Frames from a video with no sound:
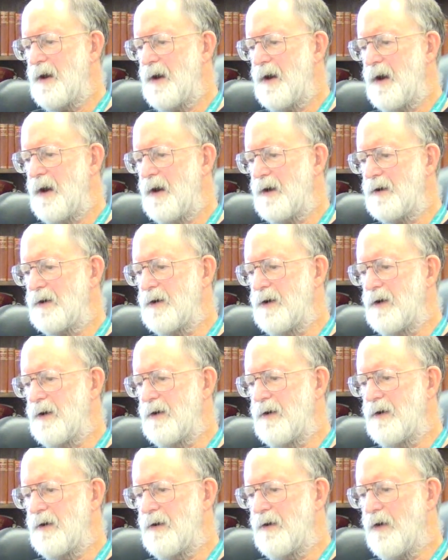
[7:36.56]
uh,
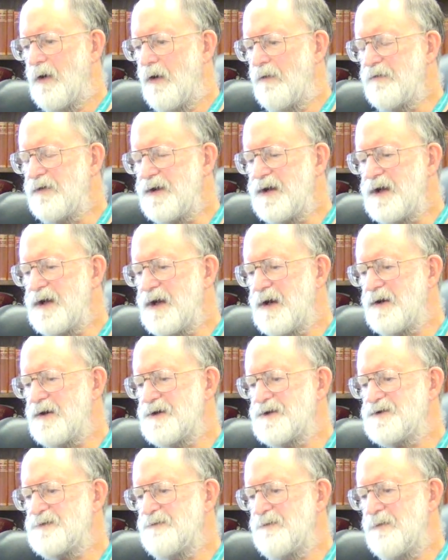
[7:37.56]
over the
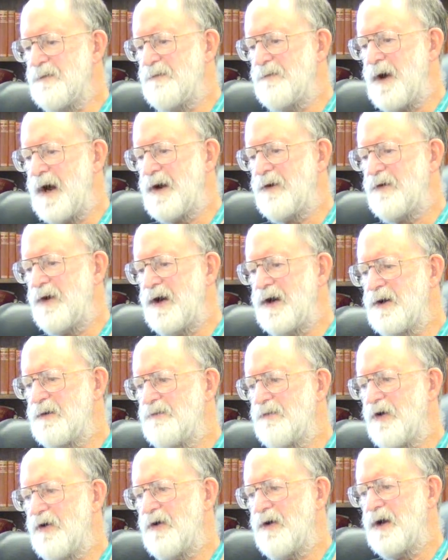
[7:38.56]
years,
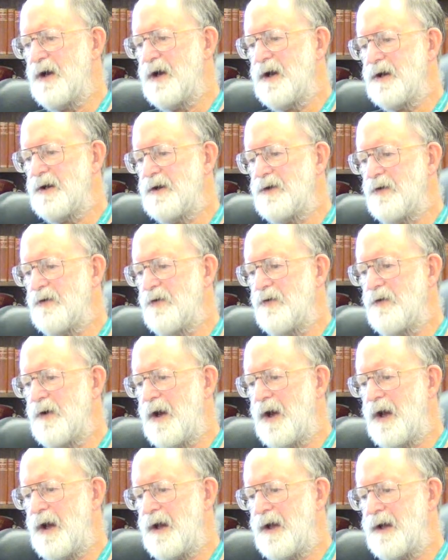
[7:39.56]
migrated more into
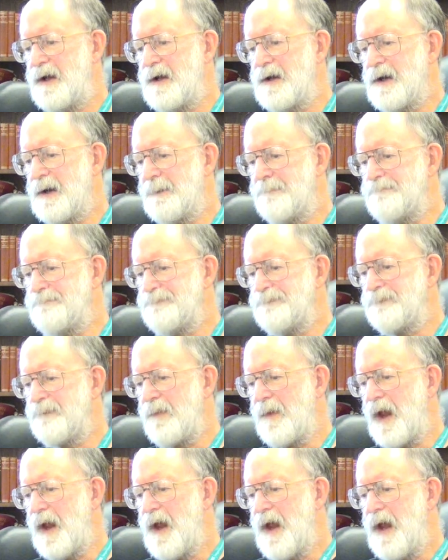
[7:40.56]
a, um,
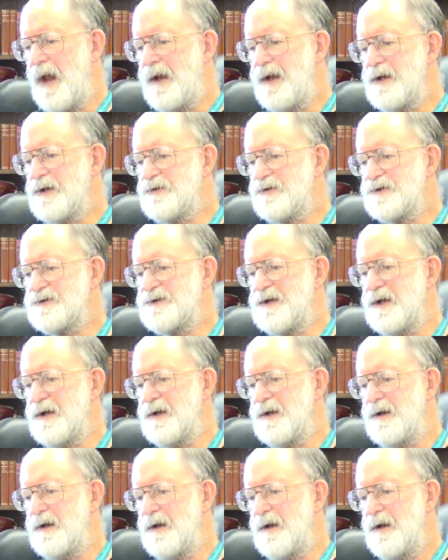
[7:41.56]
an interest
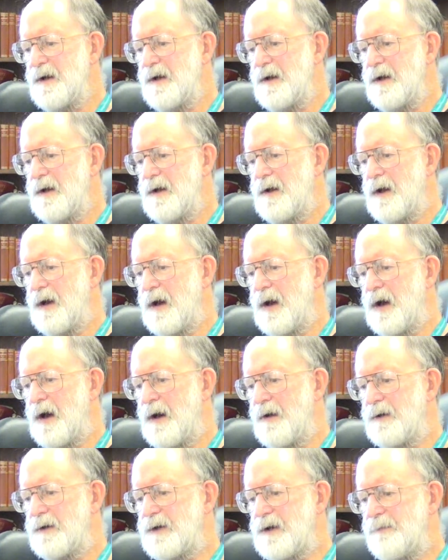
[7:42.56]
in
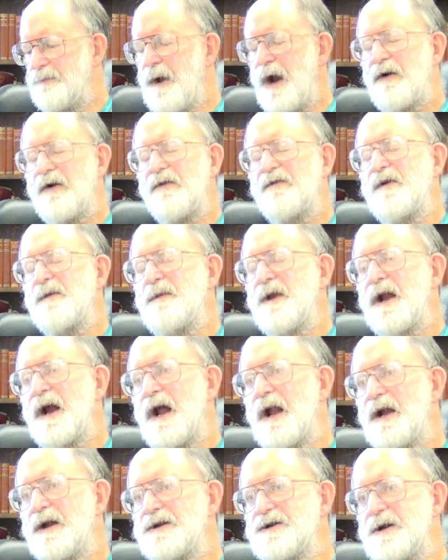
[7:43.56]
uh, comparative
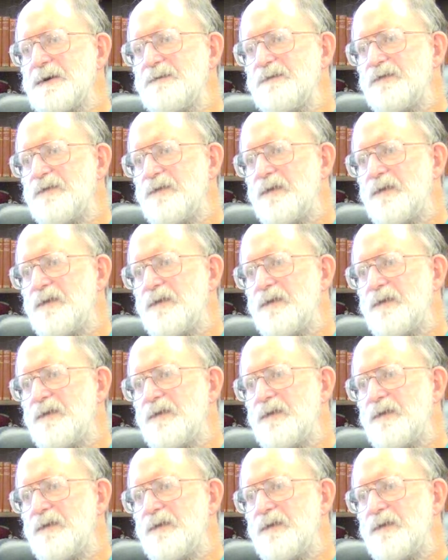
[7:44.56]
immunology.